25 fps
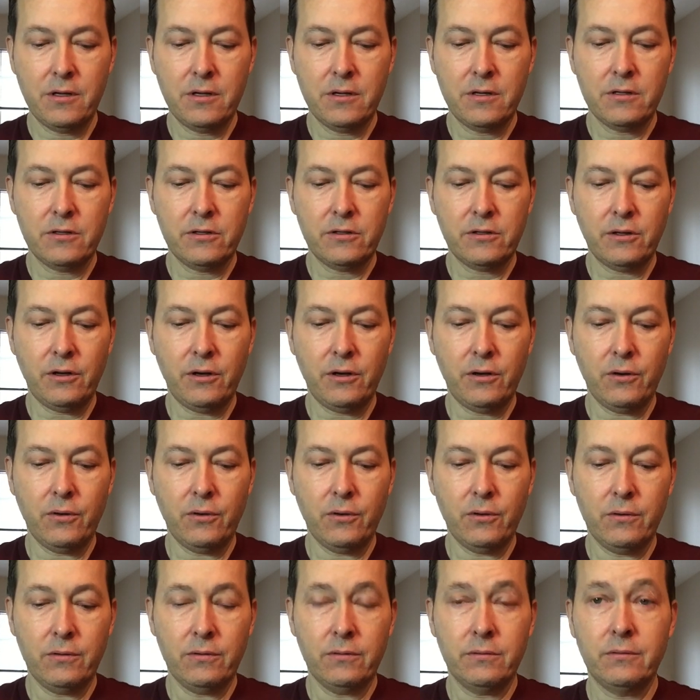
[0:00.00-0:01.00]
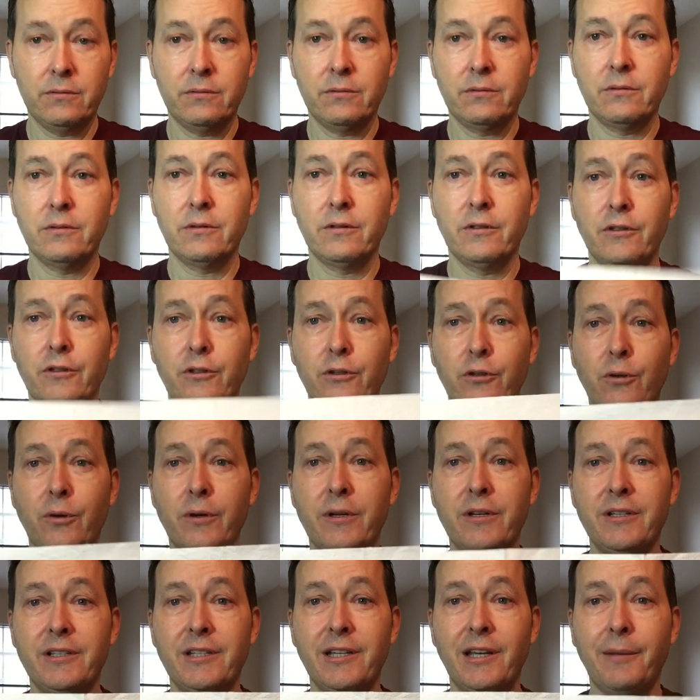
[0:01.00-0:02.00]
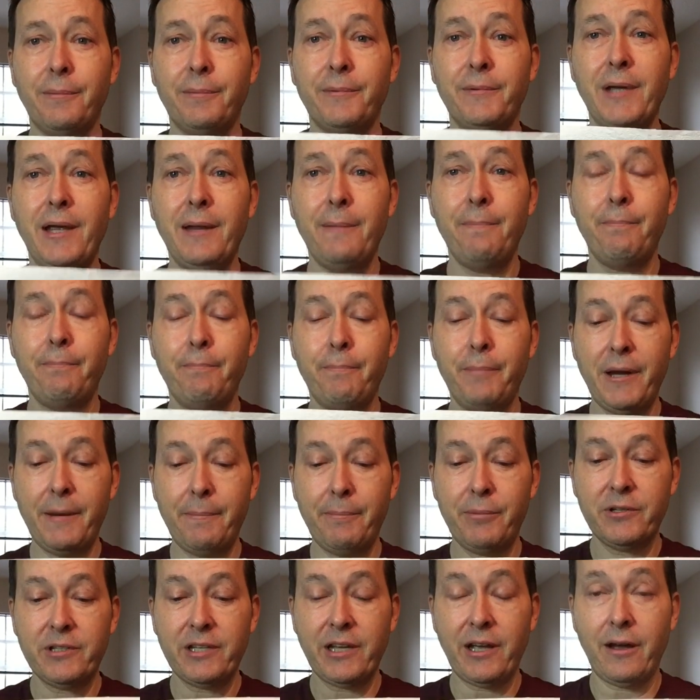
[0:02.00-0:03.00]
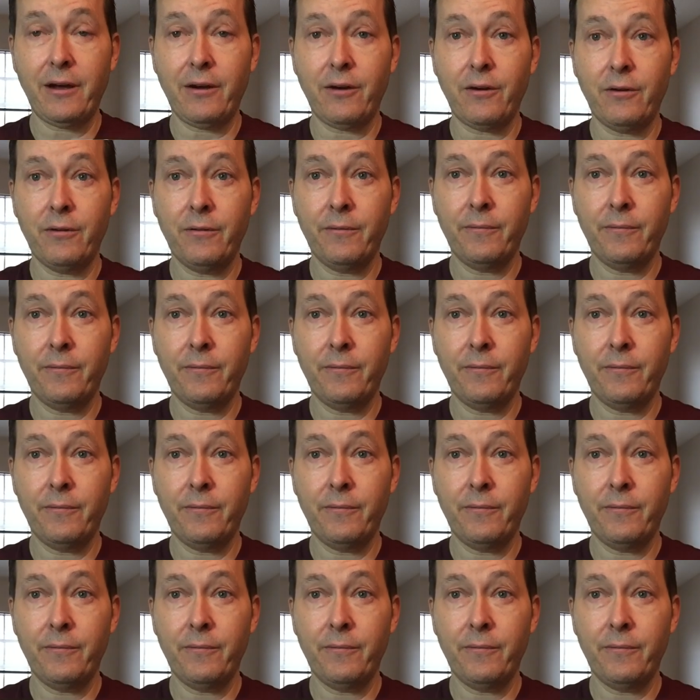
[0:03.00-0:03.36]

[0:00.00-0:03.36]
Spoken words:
So you're going to take a paper towel.